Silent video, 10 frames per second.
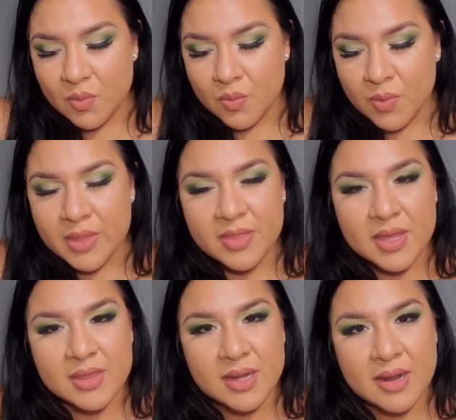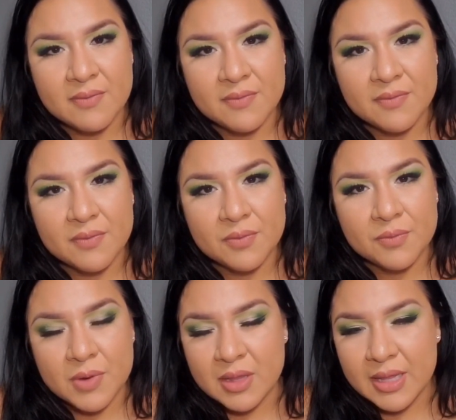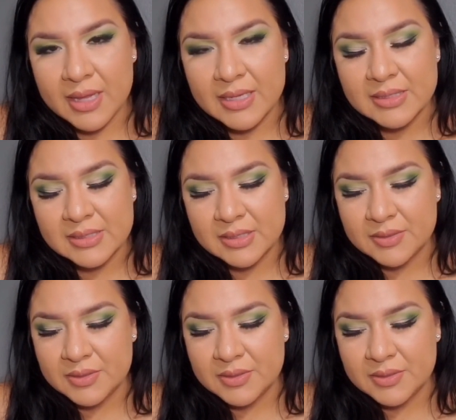one thing that I've realized